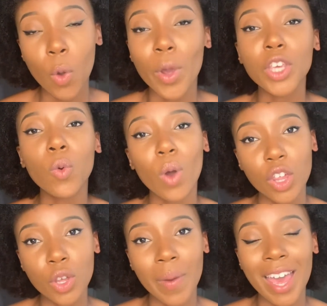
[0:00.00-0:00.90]
When you wash
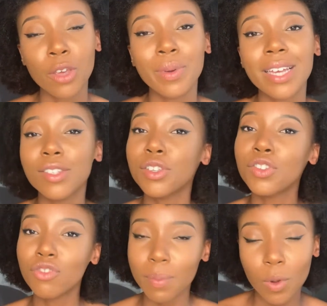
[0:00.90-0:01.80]
your hair, you get to
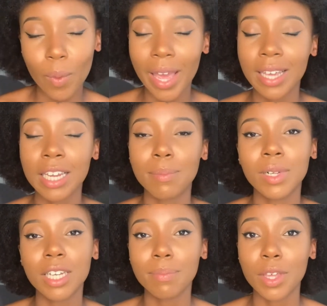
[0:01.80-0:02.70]
strip away any
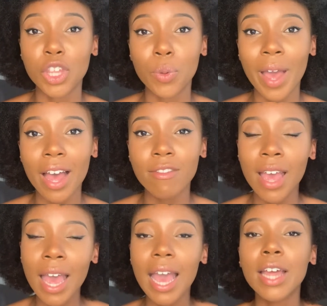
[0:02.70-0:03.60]
buildup that you have
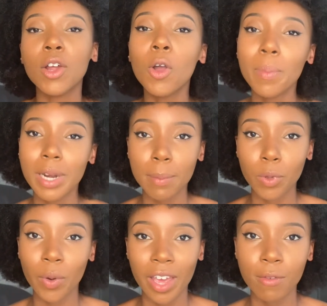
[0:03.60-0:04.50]
and open up
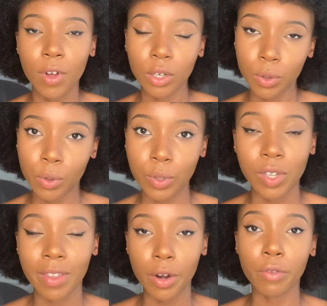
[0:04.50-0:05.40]
your hair follicles so
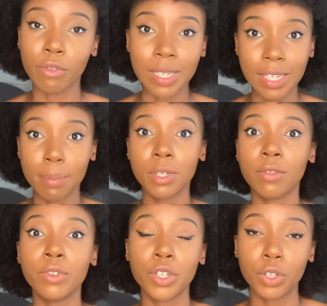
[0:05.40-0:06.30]
they're
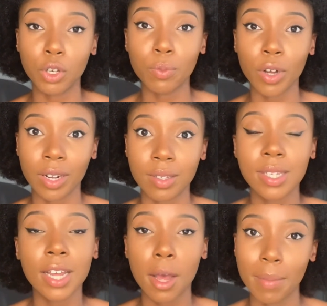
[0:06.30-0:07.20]
receptive to new products
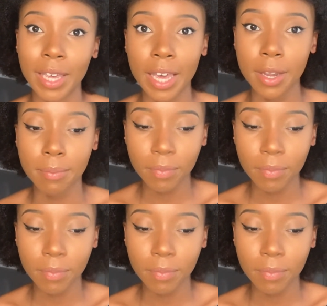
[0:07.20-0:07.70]
coming in.